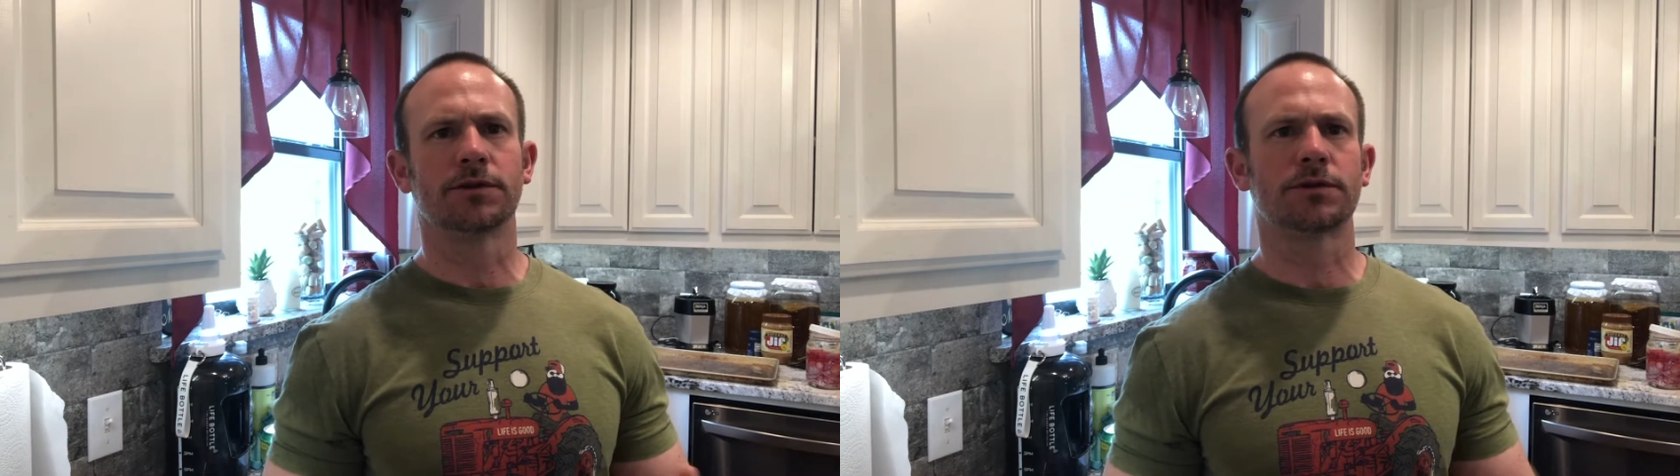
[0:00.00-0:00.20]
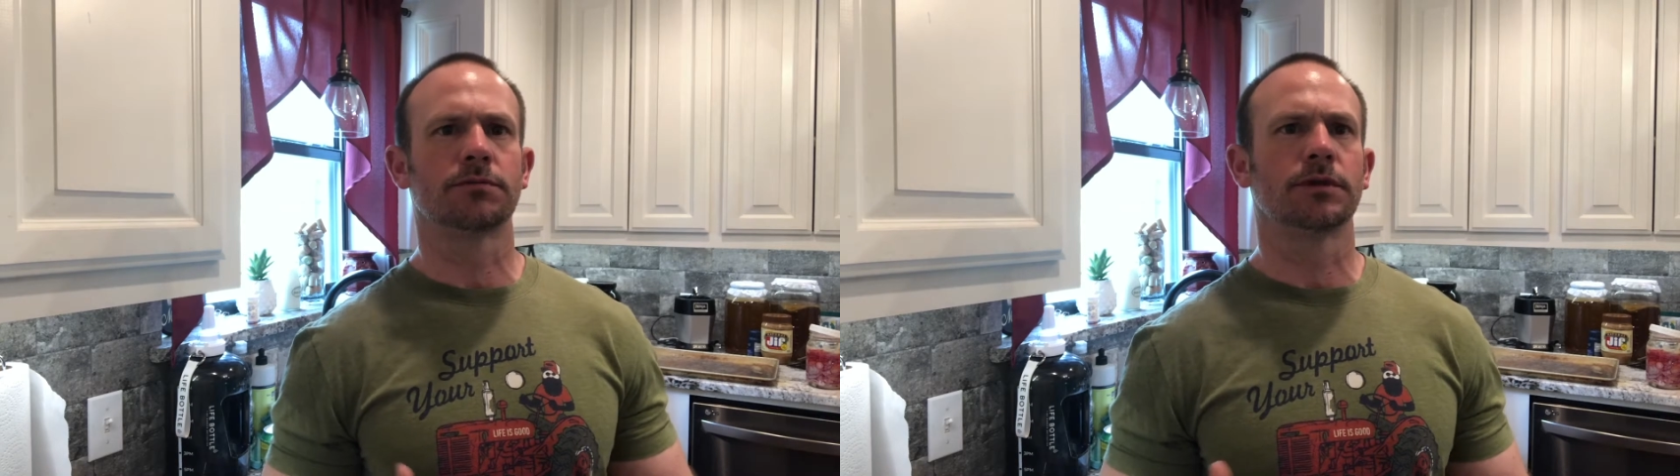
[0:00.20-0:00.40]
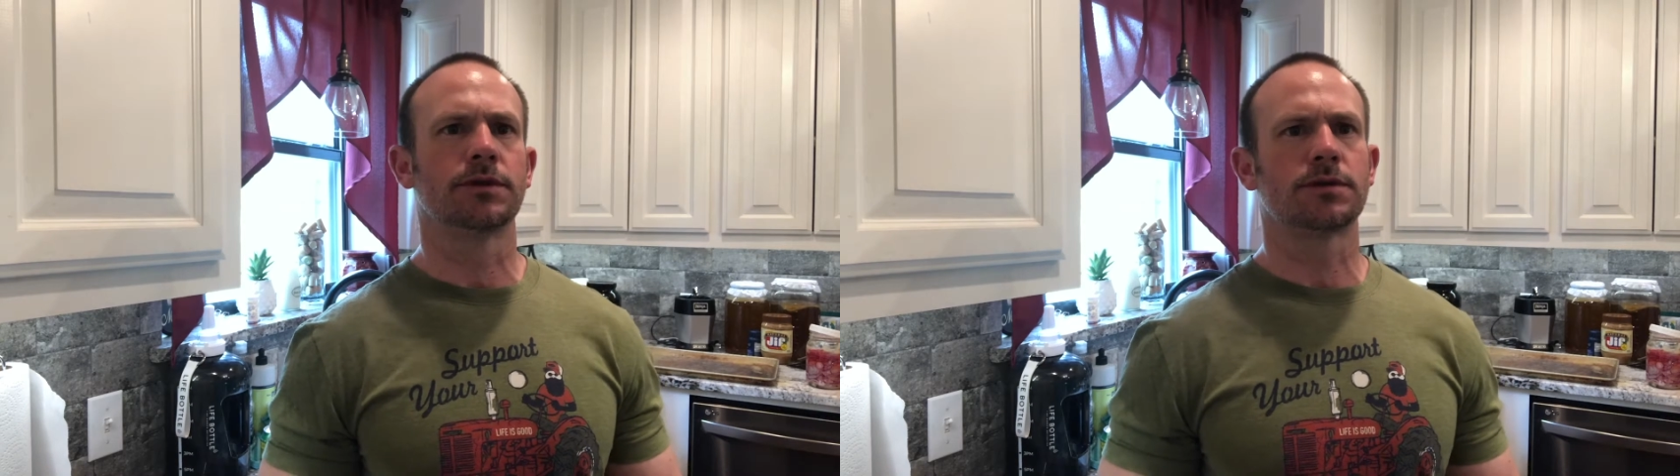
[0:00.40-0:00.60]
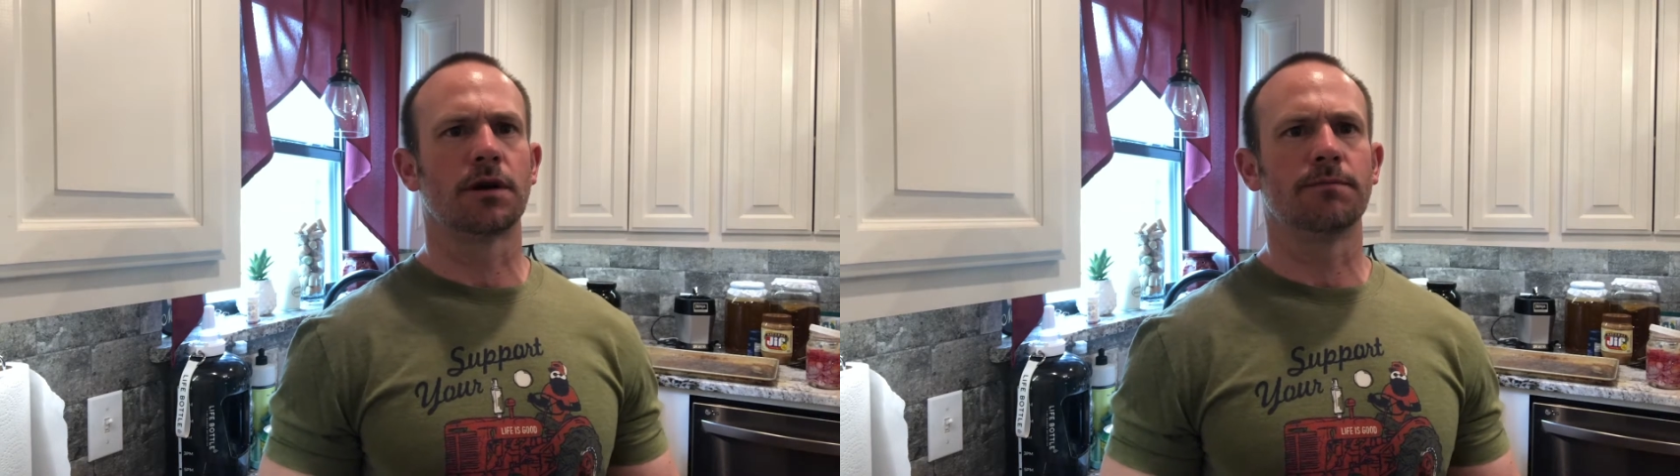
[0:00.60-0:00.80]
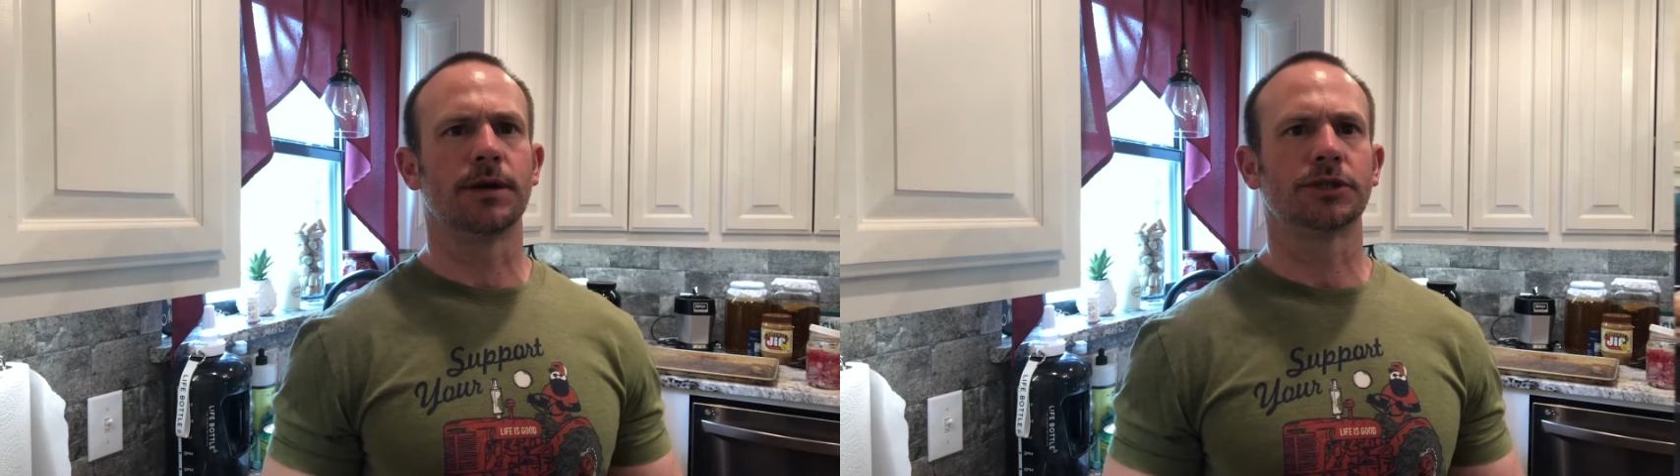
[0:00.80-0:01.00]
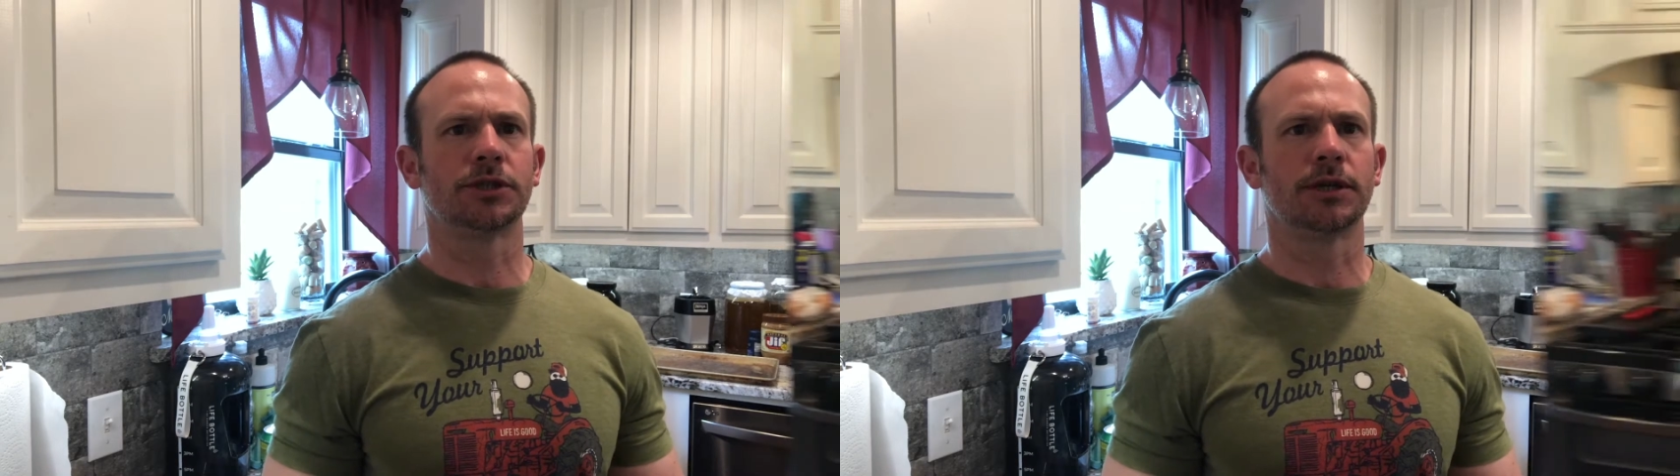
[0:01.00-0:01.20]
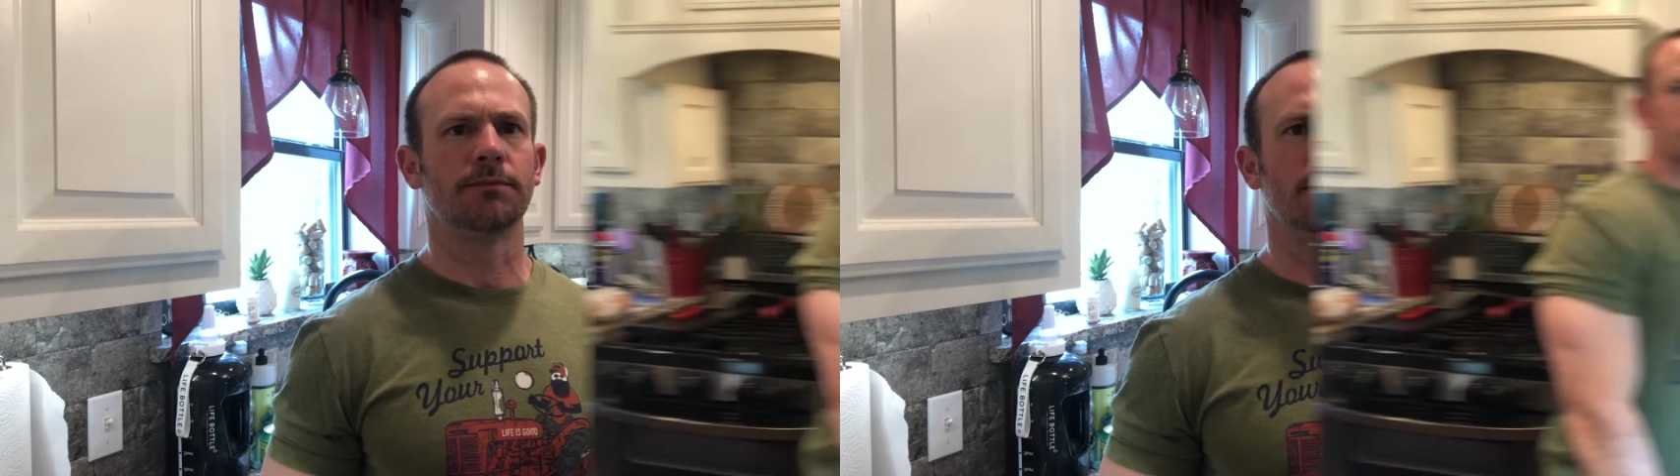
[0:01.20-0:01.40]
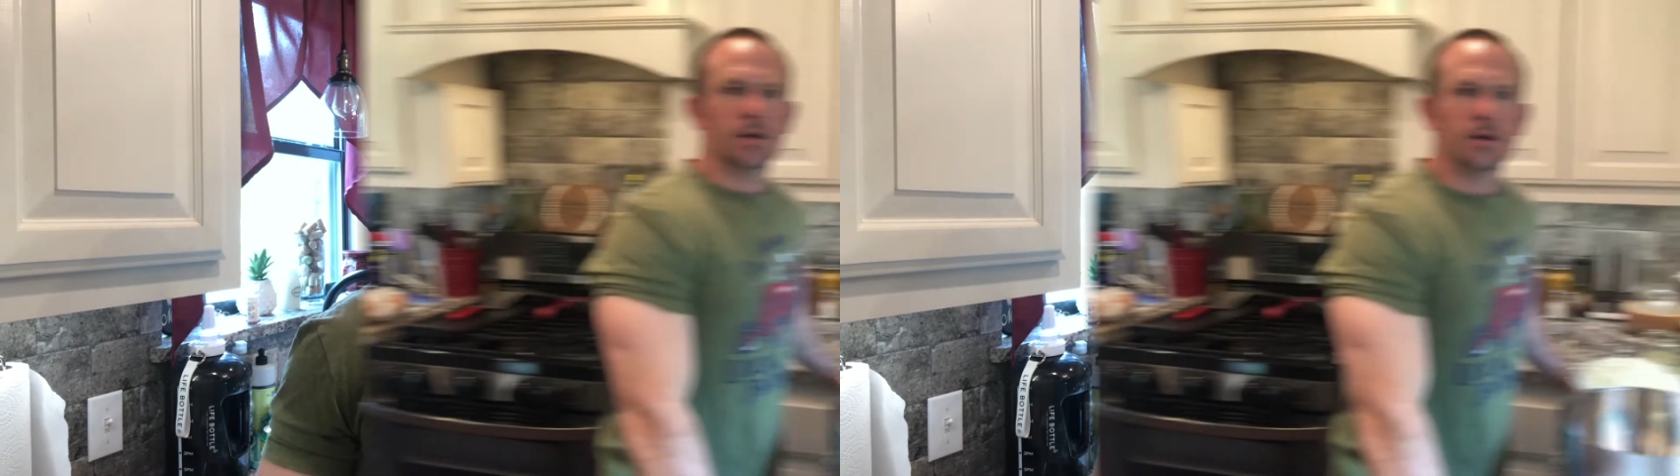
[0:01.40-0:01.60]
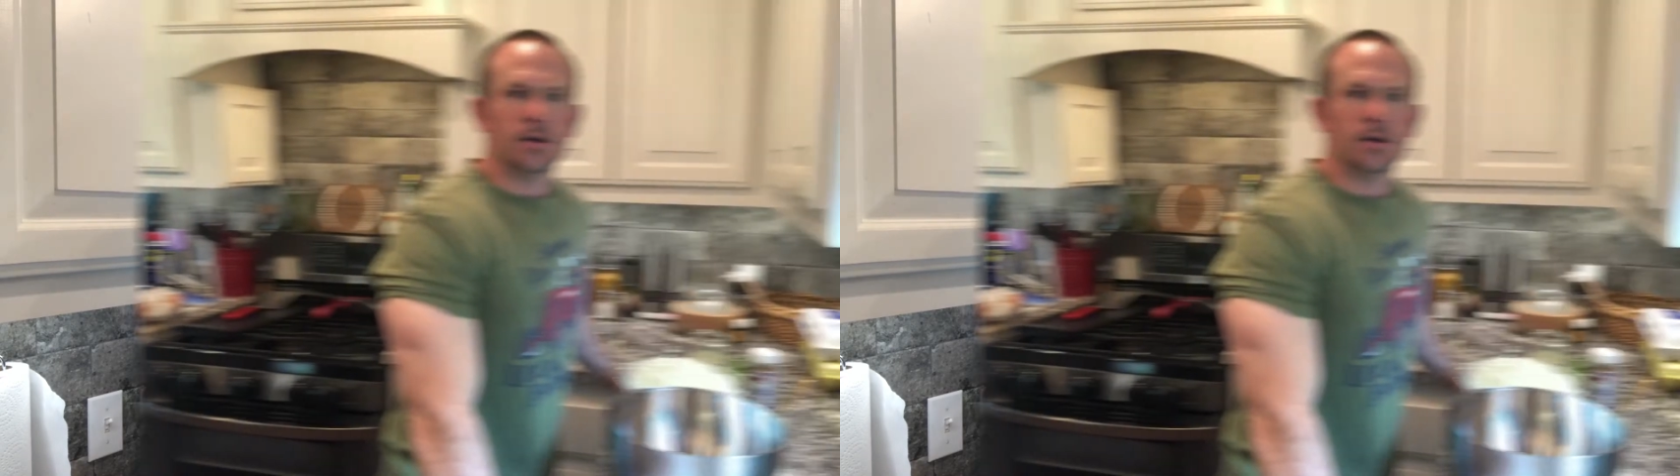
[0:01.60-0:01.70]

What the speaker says: to really start meshing and melding.